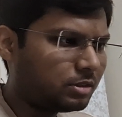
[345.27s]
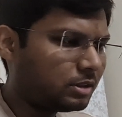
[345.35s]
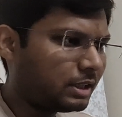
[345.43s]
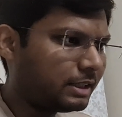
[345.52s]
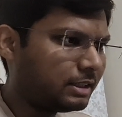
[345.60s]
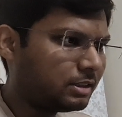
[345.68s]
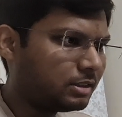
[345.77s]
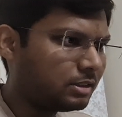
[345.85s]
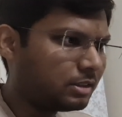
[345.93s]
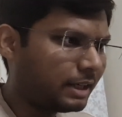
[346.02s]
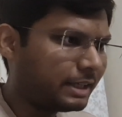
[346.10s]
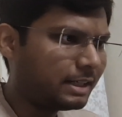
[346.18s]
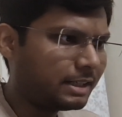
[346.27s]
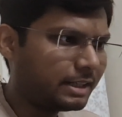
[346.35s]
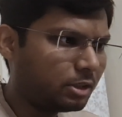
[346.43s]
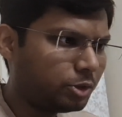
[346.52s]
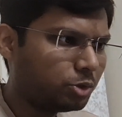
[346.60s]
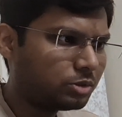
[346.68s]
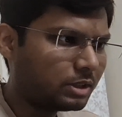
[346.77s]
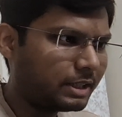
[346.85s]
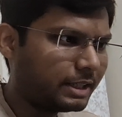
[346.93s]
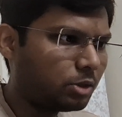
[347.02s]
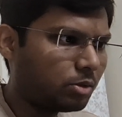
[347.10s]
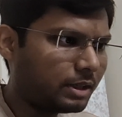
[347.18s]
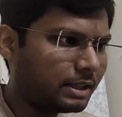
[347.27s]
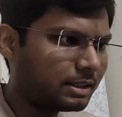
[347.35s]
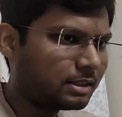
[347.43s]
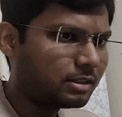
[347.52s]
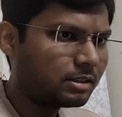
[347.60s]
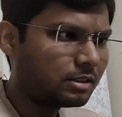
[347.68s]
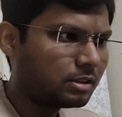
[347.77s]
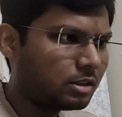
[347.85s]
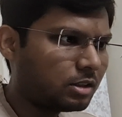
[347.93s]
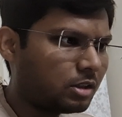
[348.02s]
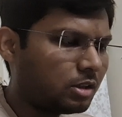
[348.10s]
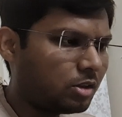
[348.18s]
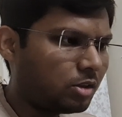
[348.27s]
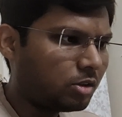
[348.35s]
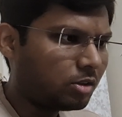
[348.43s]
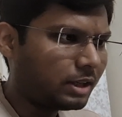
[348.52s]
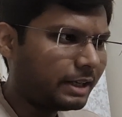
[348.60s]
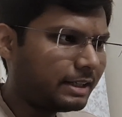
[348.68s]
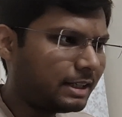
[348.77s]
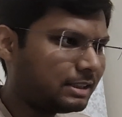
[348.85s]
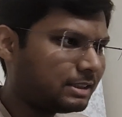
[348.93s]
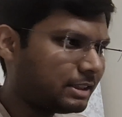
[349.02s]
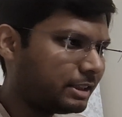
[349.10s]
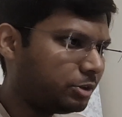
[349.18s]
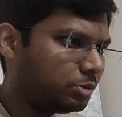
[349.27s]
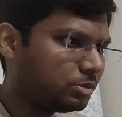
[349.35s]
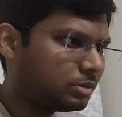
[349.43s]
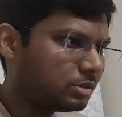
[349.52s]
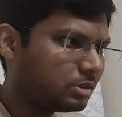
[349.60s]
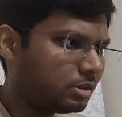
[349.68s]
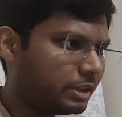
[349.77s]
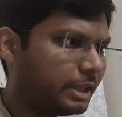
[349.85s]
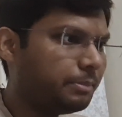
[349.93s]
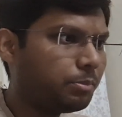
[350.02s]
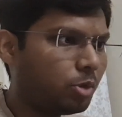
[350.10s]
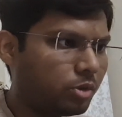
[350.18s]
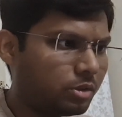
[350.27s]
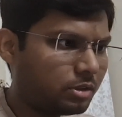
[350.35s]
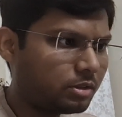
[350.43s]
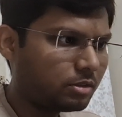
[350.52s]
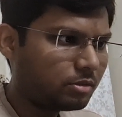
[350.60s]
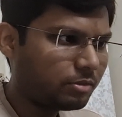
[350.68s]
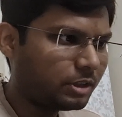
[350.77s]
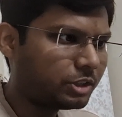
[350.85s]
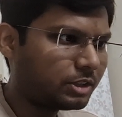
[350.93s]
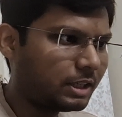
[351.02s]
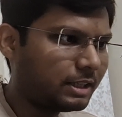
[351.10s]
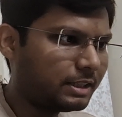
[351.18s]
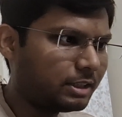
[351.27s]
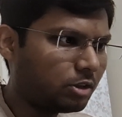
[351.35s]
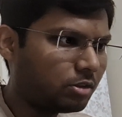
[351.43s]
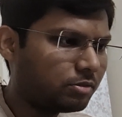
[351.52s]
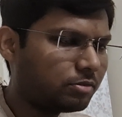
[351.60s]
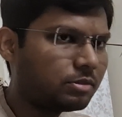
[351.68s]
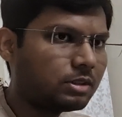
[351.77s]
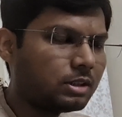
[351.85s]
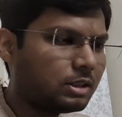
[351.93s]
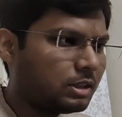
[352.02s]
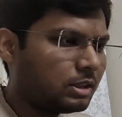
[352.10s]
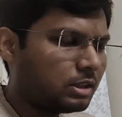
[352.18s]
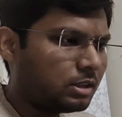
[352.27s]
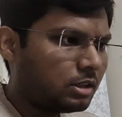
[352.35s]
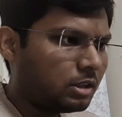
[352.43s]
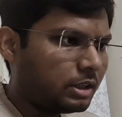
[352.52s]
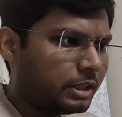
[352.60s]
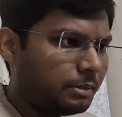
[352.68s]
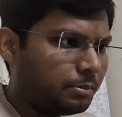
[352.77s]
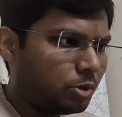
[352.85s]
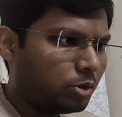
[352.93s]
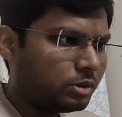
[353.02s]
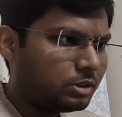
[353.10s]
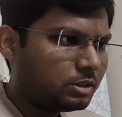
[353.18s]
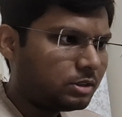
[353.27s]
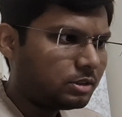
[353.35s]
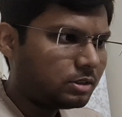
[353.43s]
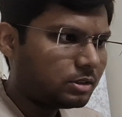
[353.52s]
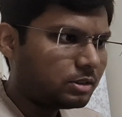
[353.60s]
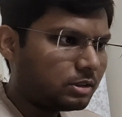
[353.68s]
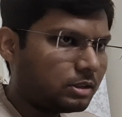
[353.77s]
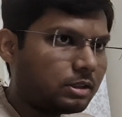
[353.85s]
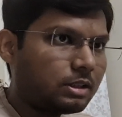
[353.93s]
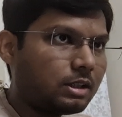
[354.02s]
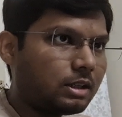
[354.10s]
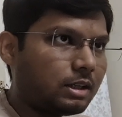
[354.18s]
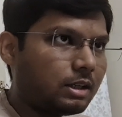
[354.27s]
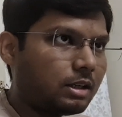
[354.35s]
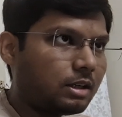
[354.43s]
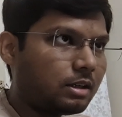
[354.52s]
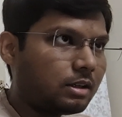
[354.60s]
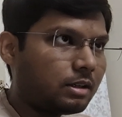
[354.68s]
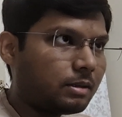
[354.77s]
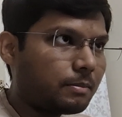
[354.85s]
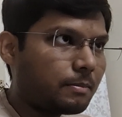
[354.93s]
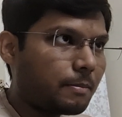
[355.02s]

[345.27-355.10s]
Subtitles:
of I can use require, or I can say use import functionality of import. Uh,